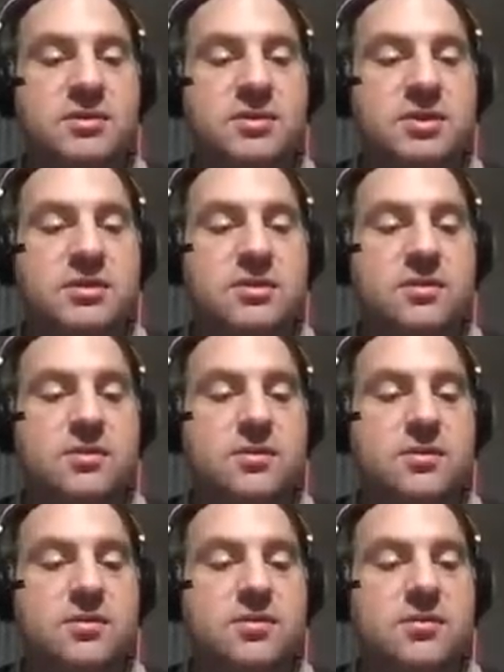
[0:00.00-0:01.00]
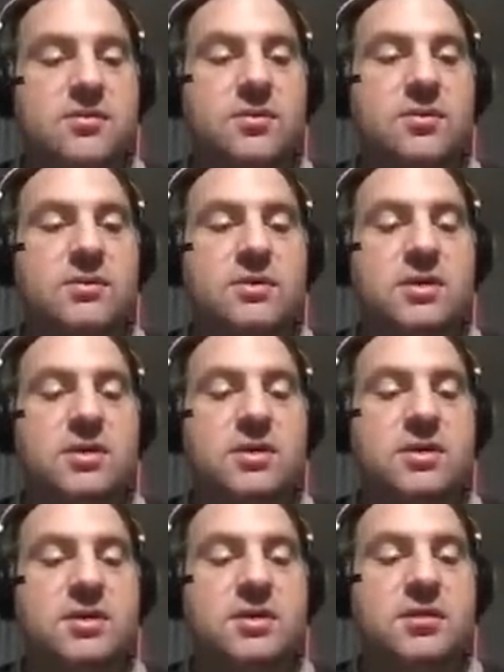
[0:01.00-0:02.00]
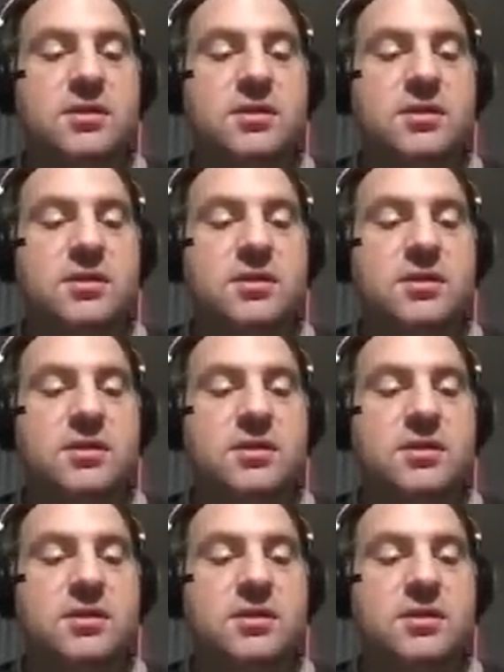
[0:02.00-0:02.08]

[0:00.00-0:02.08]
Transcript: So let's see here.